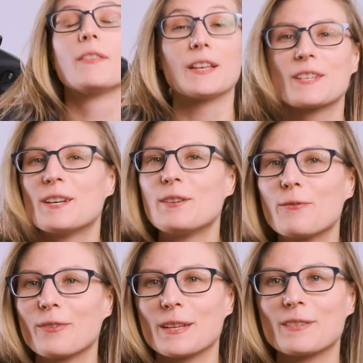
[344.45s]
That's gonna do
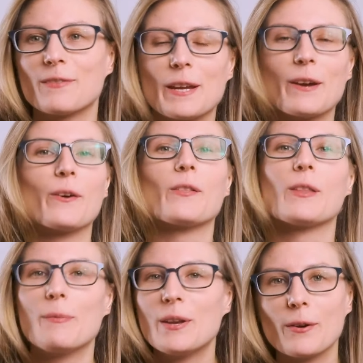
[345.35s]
it for this video.
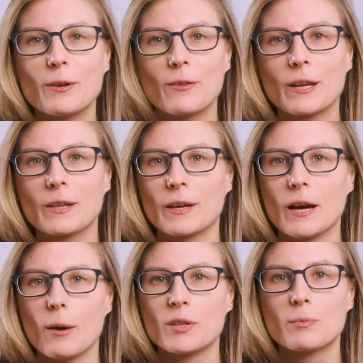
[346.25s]
Let me know what you think in the
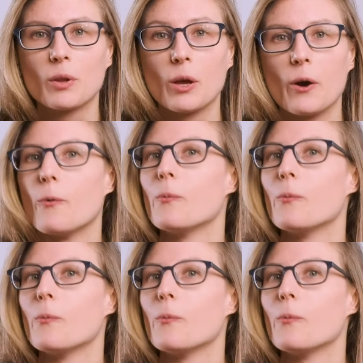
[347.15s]
comments below.